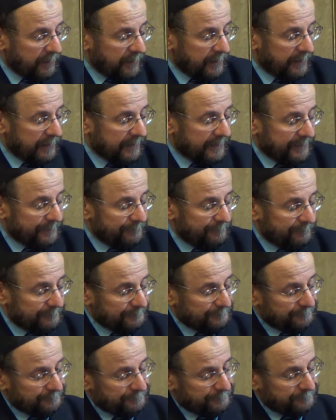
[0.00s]
um,
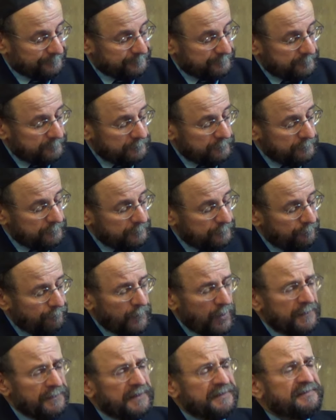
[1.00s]

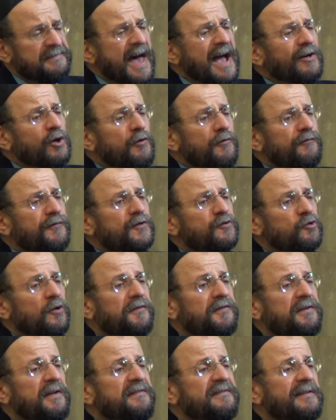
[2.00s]
the
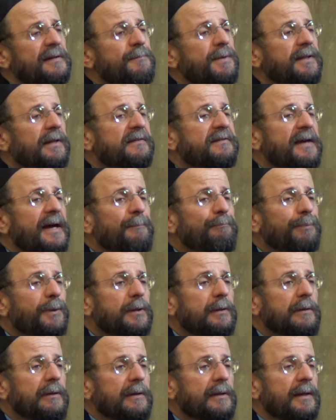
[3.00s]
sacrificial system in the
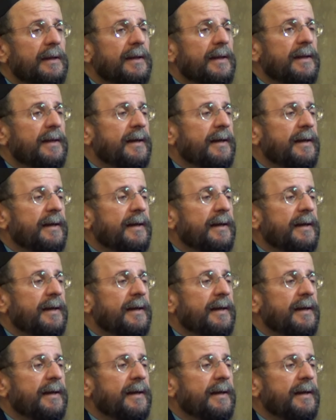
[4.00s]
temple